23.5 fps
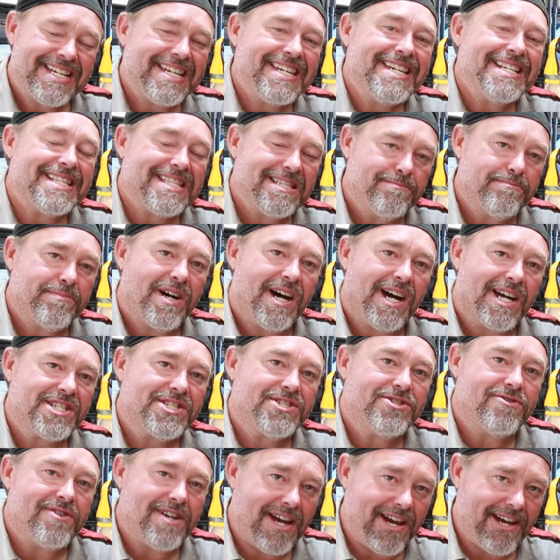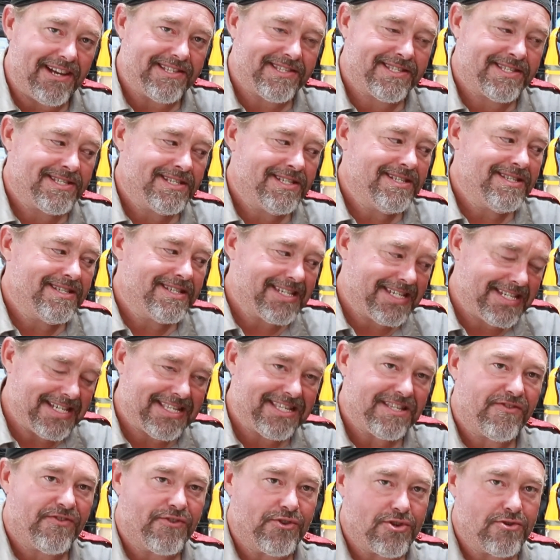get the Boxster S, get
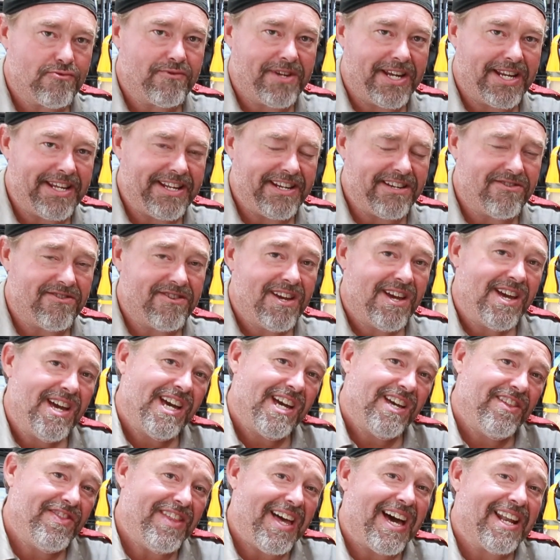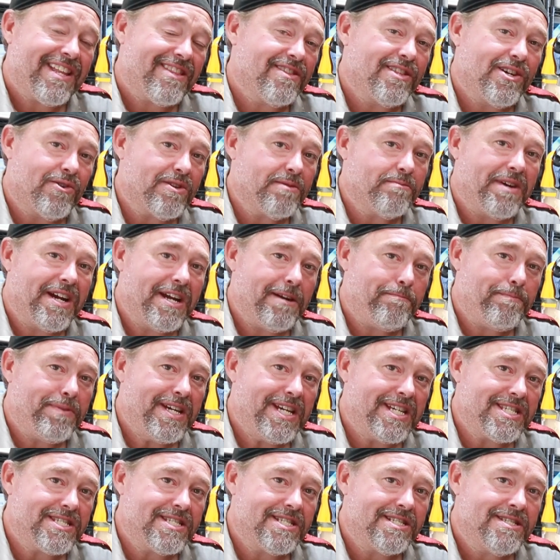the third radiator. That alone, in my
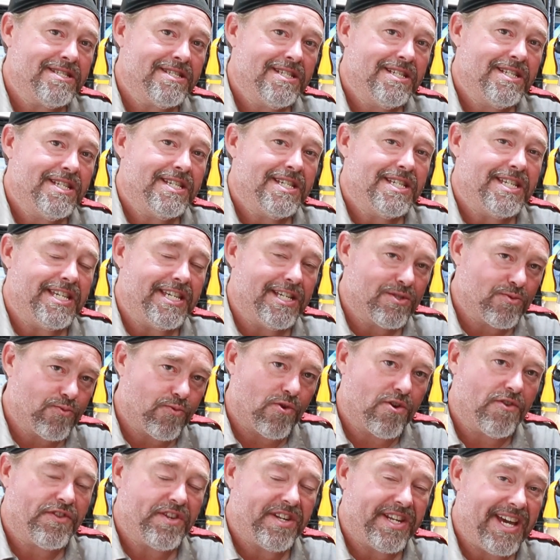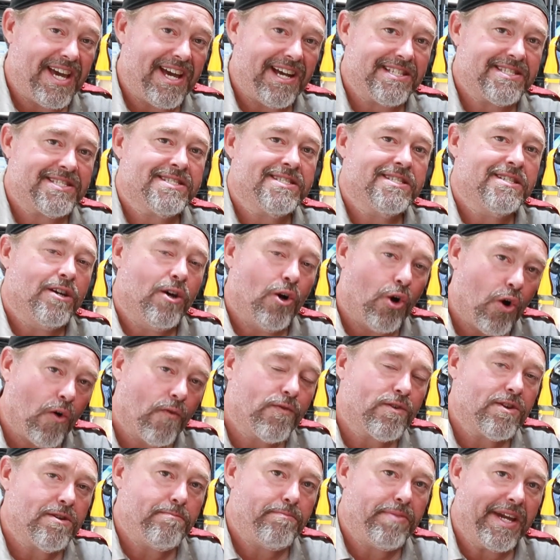opinion, is worth an S
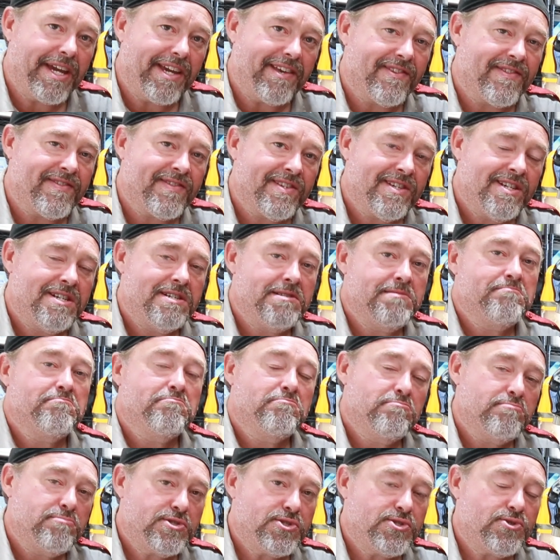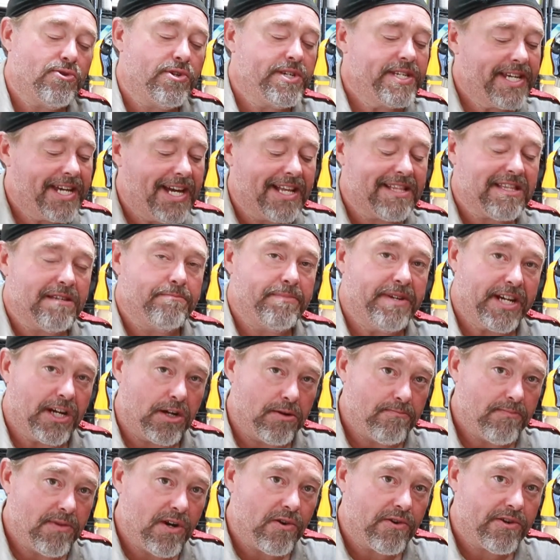over a base. Sure, you got the bigger
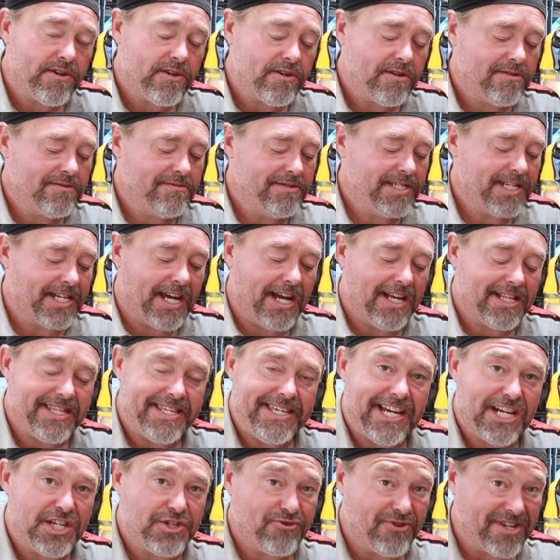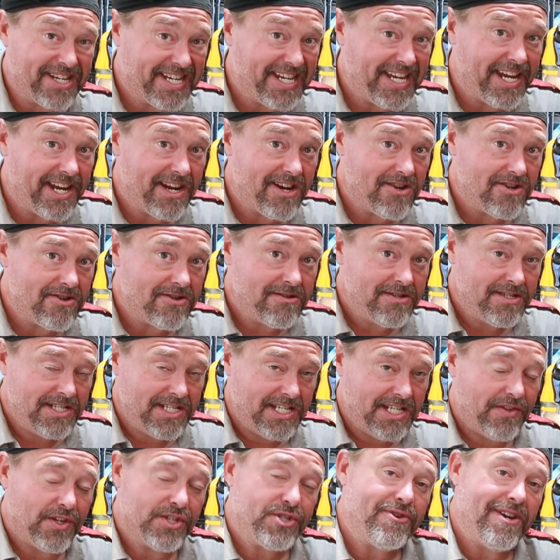motor, you got the extra gear, and
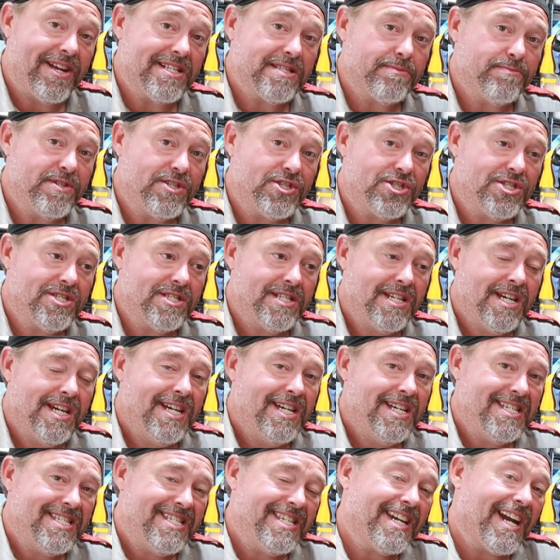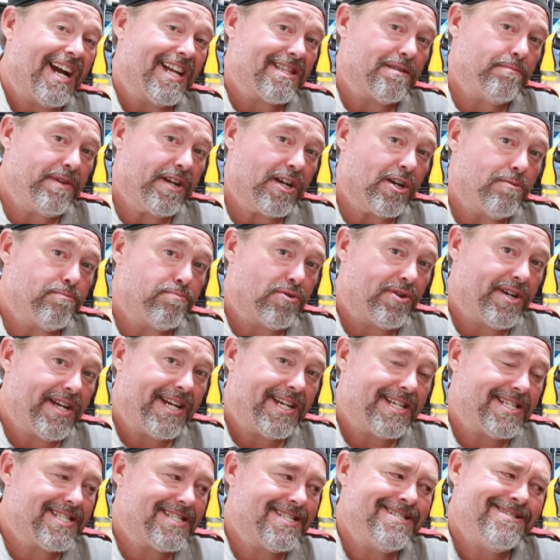the transmission, you got the bigger
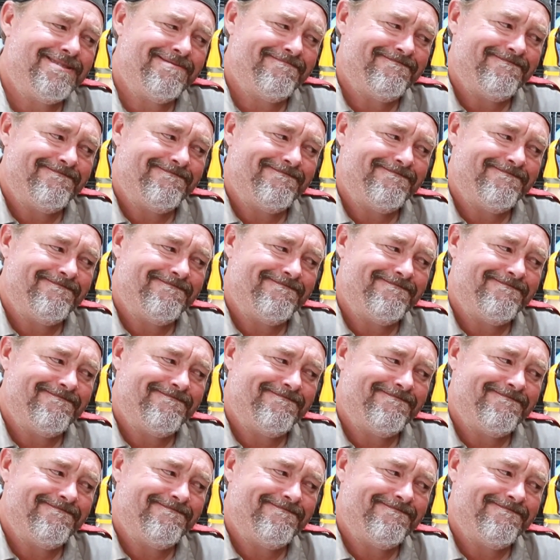brakes,